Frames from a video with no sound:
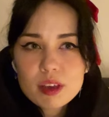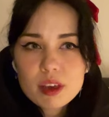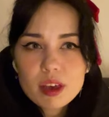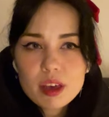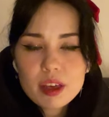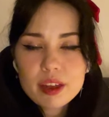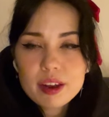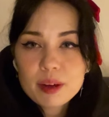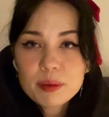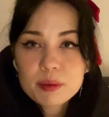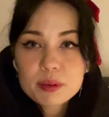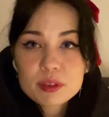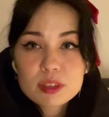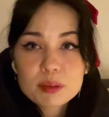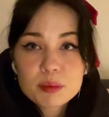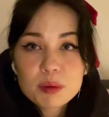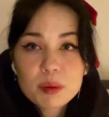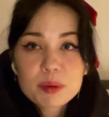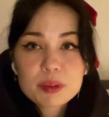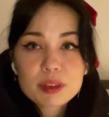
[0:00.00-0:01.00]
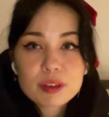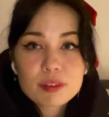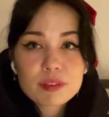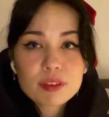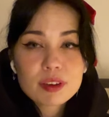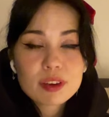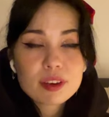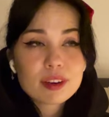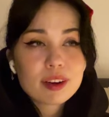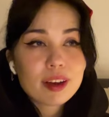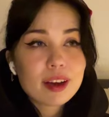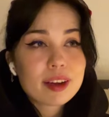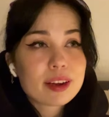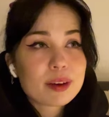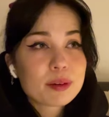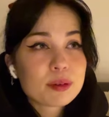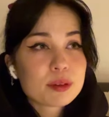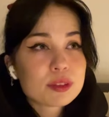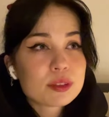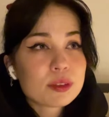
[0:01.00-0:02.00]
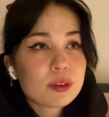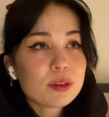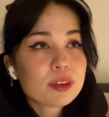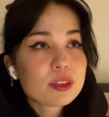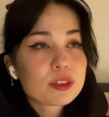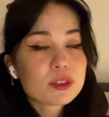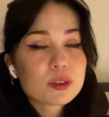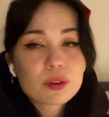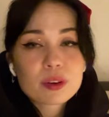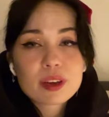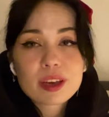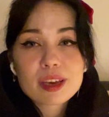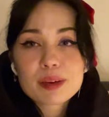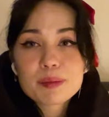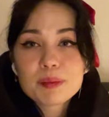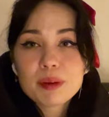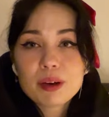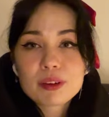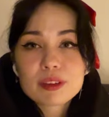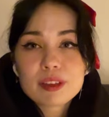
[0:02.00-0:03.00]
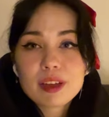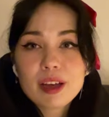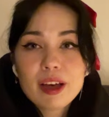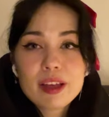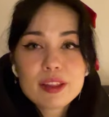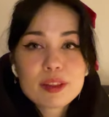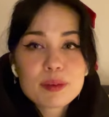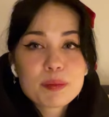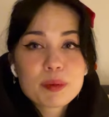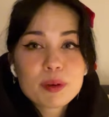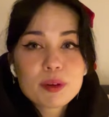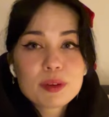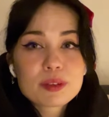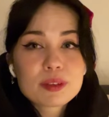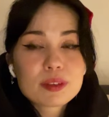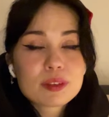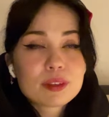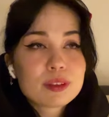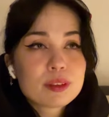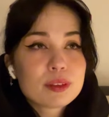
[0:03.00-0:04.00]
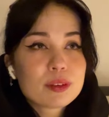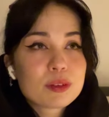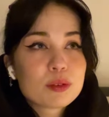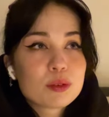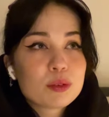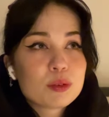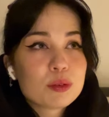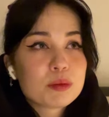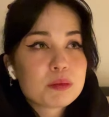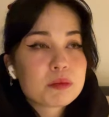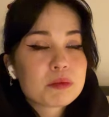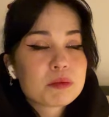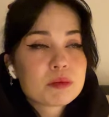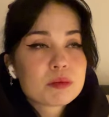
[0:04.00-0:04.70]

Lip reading: And that was the moment I figured out I was only talking about the other person, who